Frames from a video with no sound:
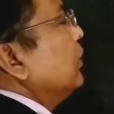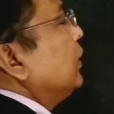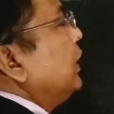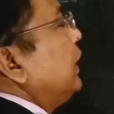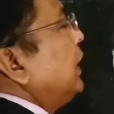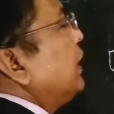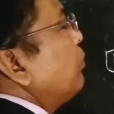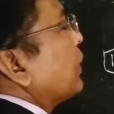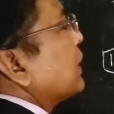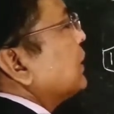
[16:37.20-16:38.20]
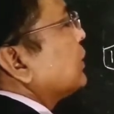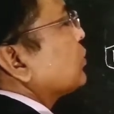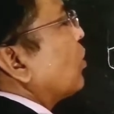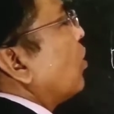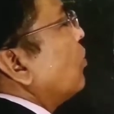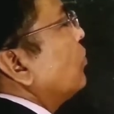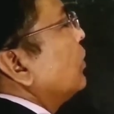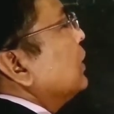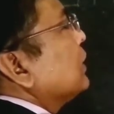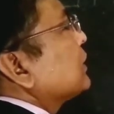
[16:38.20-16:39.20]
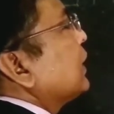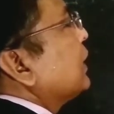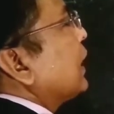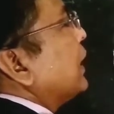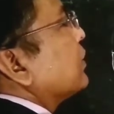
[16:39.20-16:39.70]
in presence of sunlight,